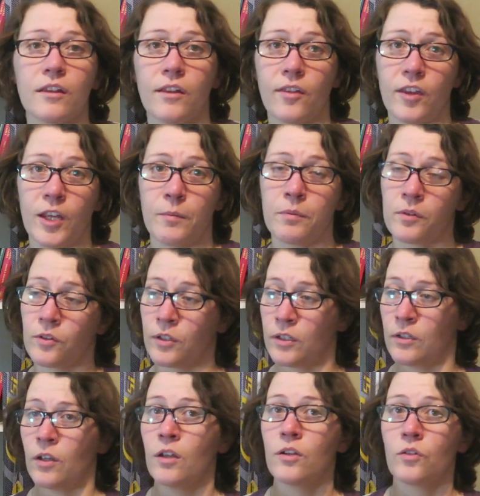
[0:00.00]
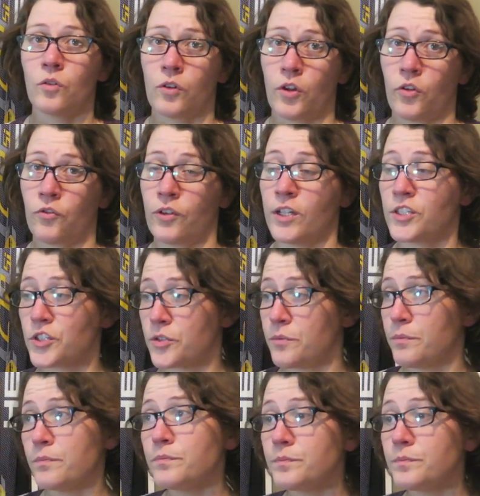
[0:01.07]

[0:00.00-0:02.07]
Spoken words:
steeper than Cornice Ridge.